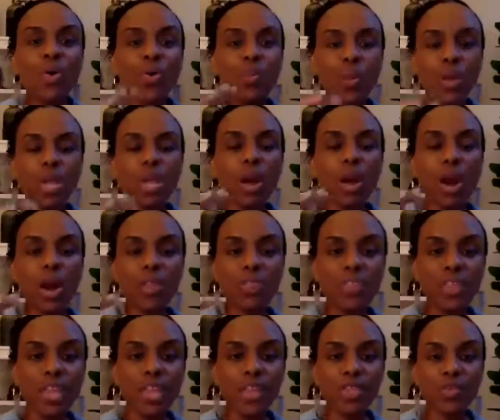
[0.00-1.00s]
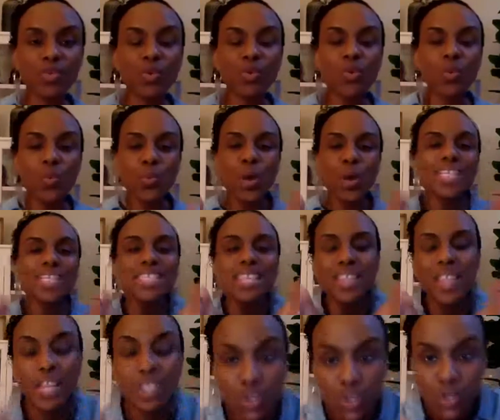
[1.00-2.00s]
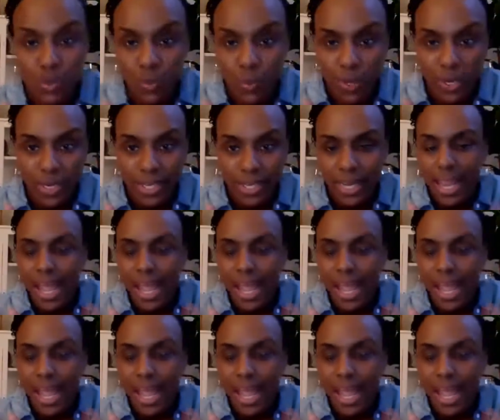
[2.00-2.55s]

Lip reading: we are thinking through, what is it that you want?